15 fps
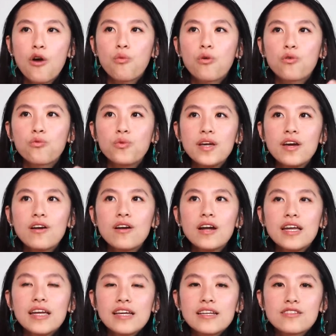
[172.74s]
where we are
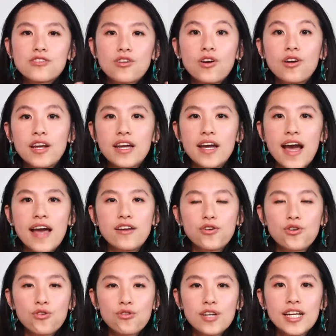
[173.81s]
exerting and
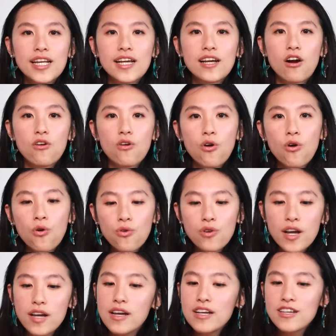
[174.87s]
accreting our
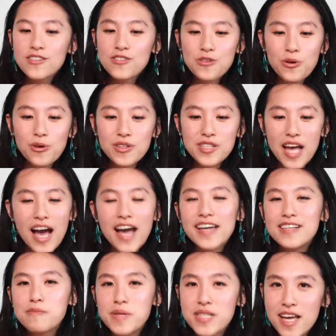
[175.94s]
own soul's
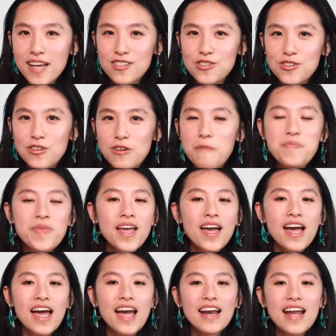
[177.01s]
highest potential
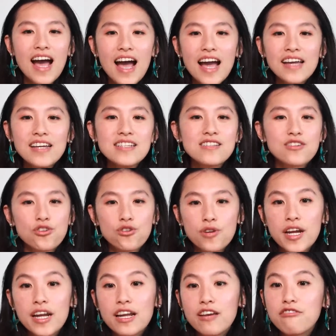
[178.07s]
and highest
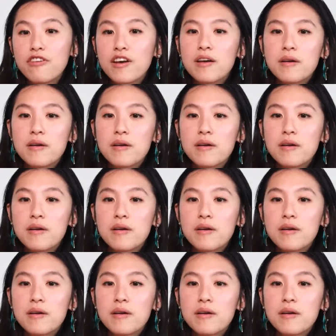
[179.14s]
creative